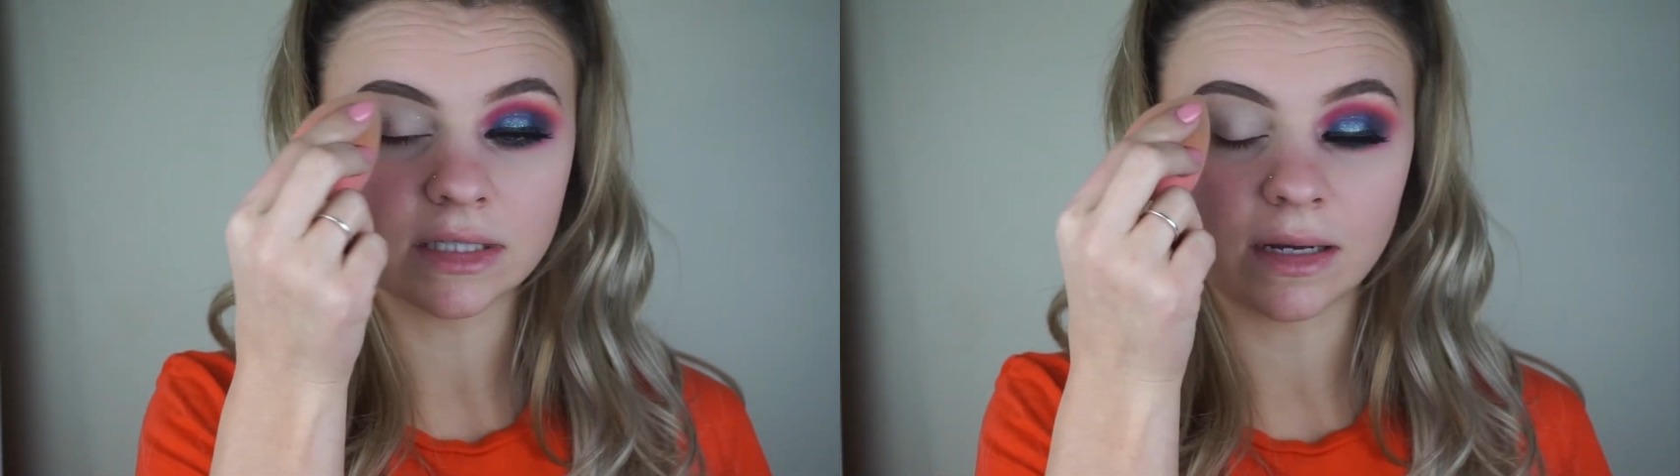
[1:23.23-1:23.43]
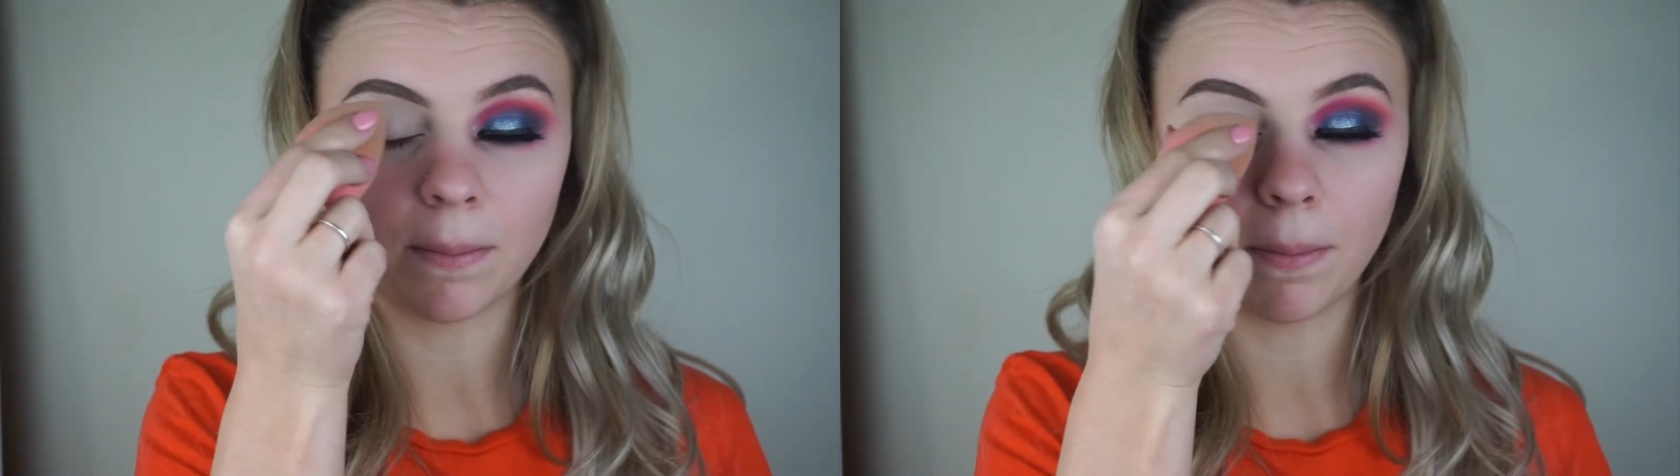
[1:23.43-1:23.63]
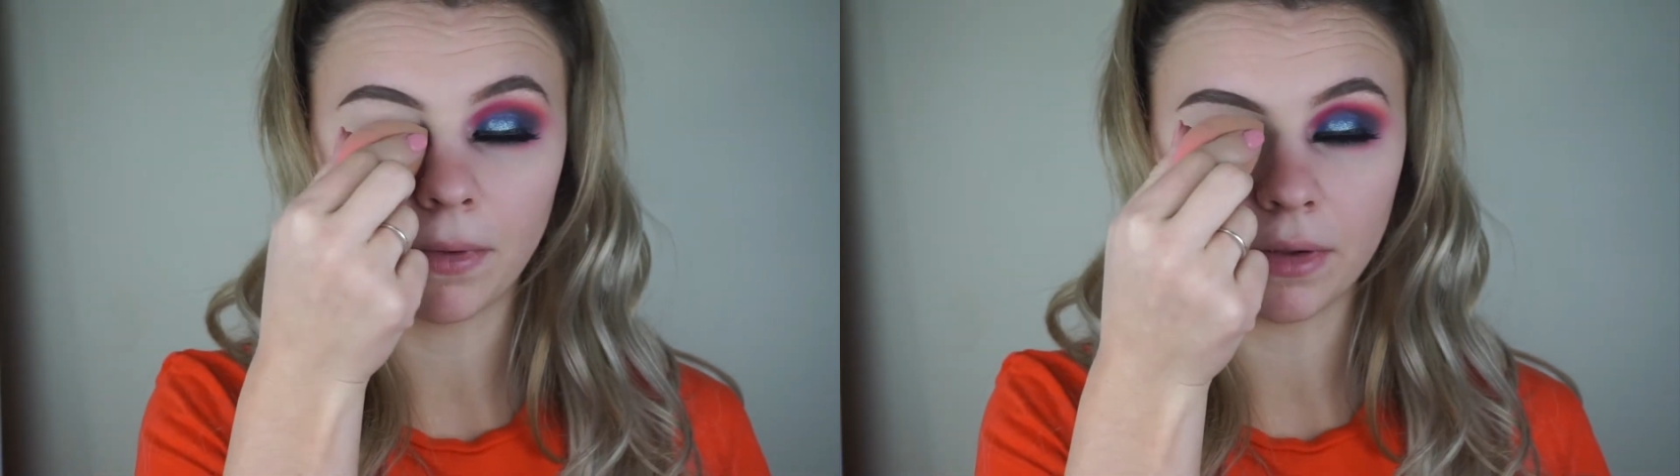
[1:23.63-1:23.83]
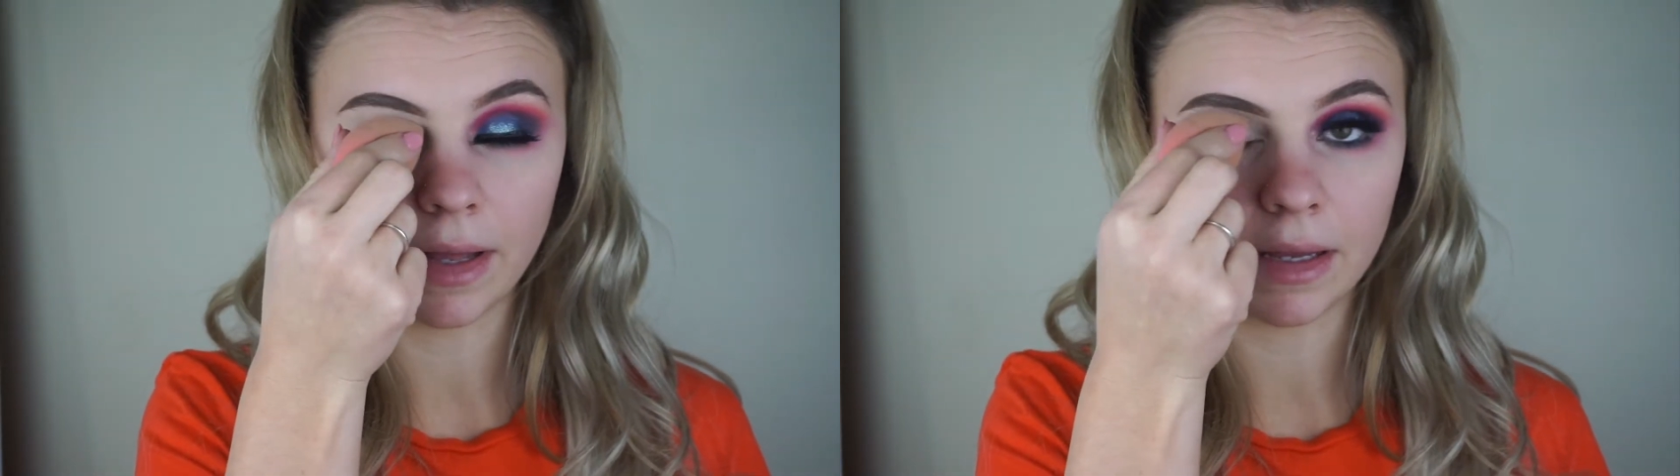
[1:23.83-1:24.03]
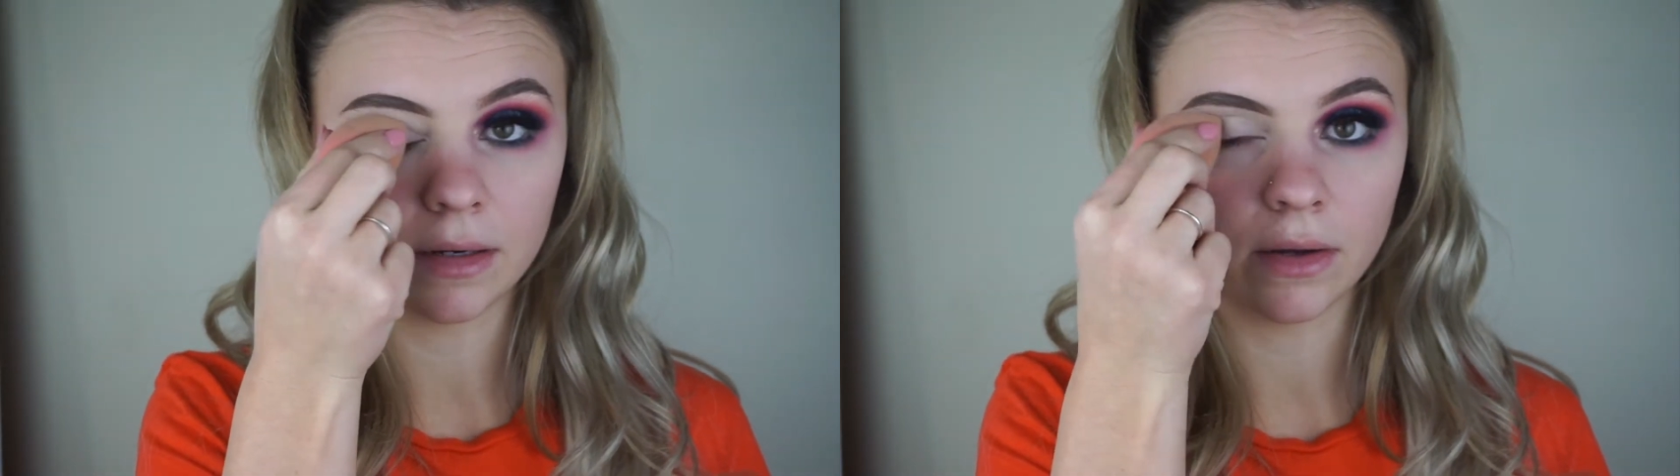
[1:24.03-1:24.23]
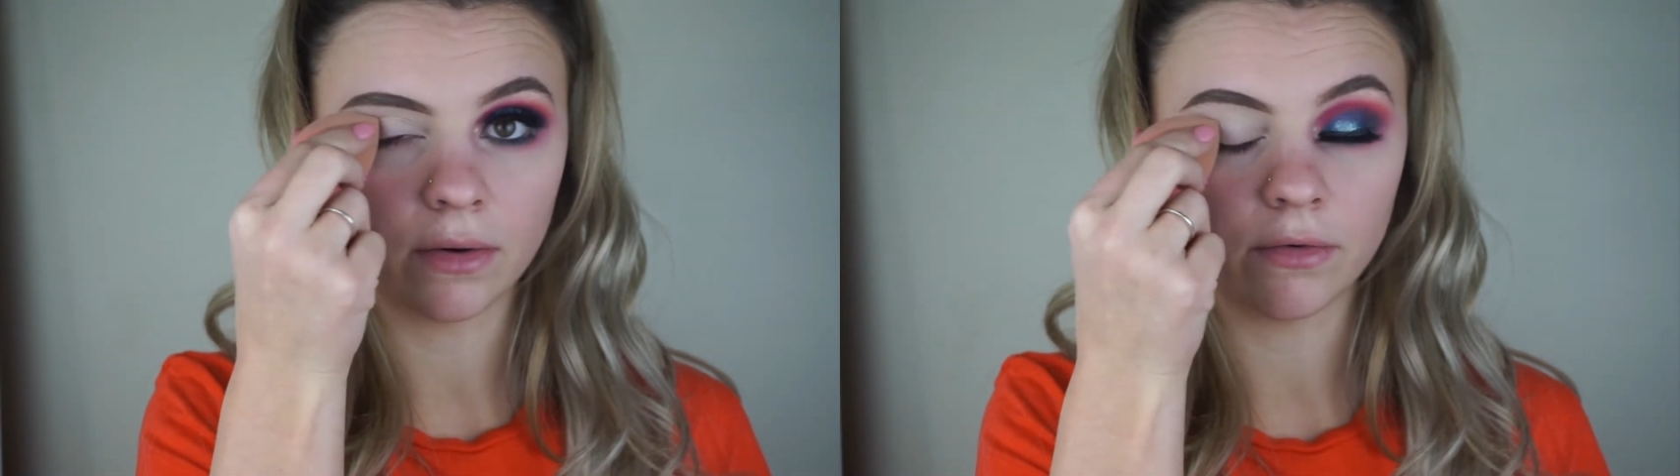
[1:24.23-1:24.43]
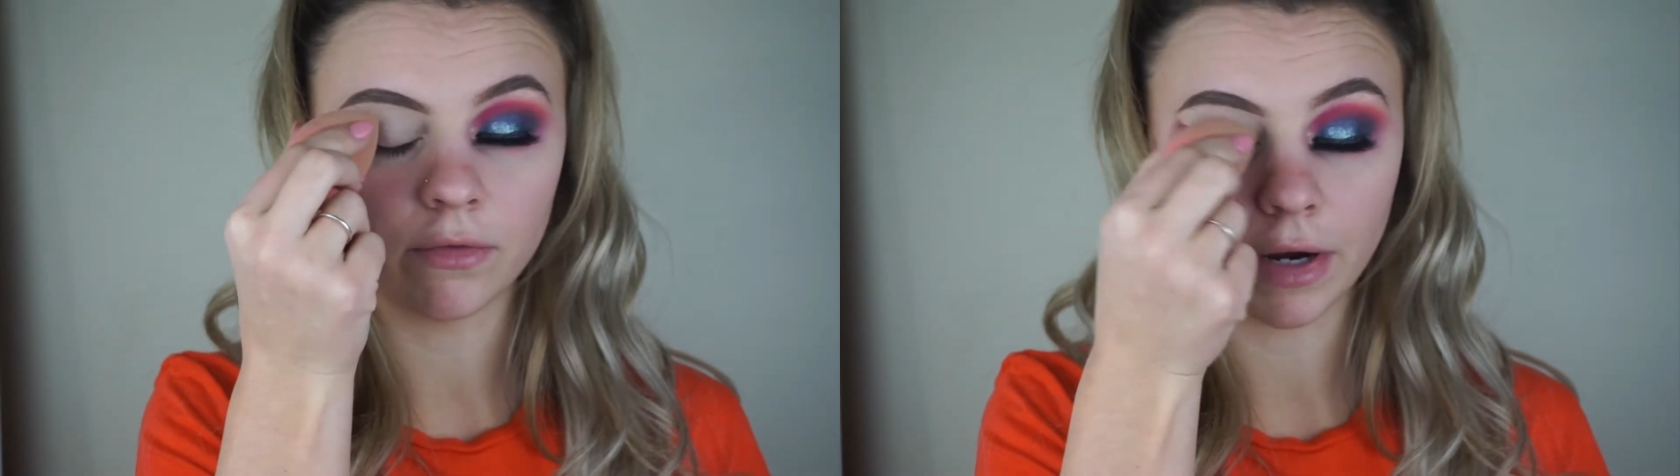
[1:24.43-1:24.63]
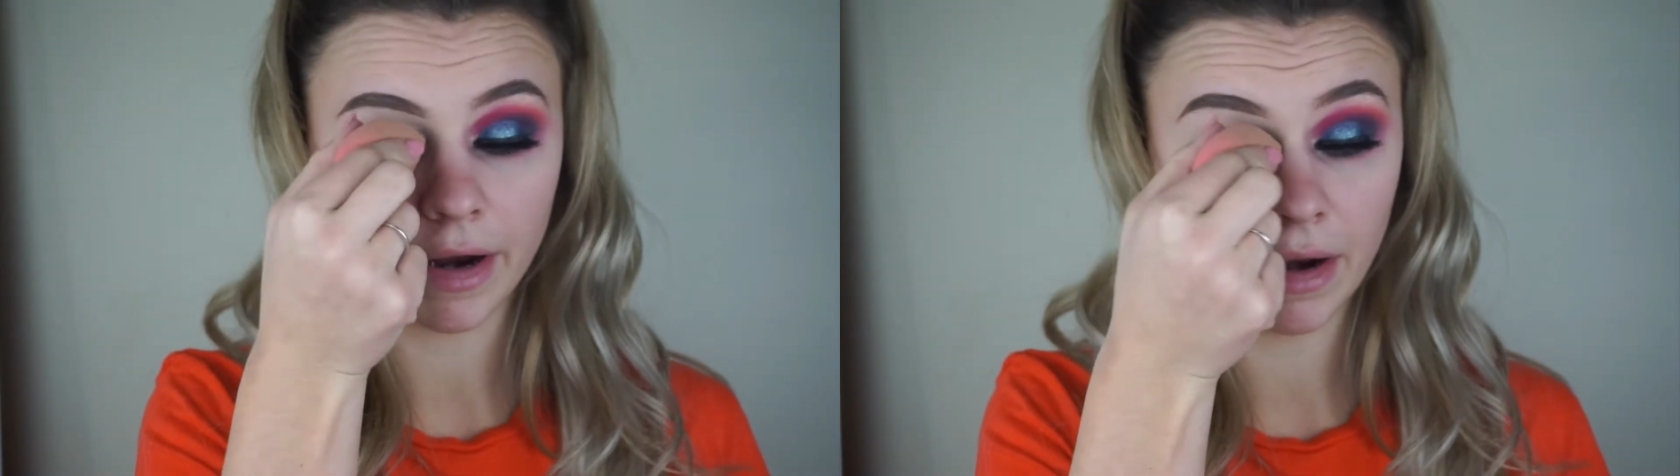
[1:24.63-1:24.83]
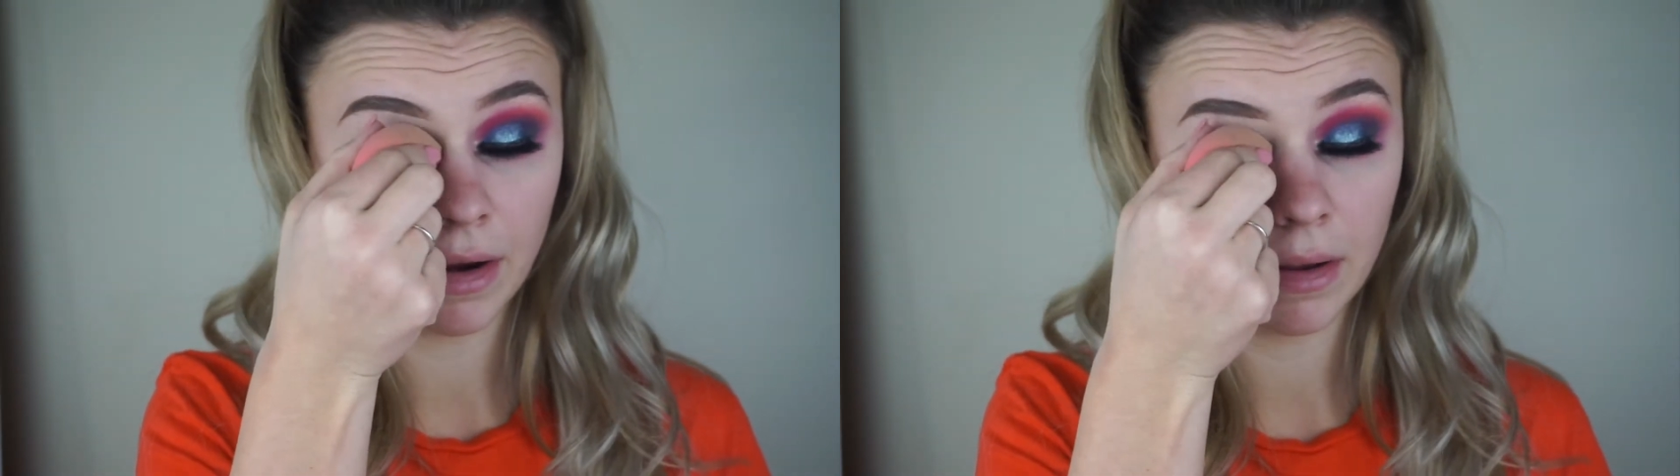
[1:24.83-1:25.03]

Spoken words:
like blend over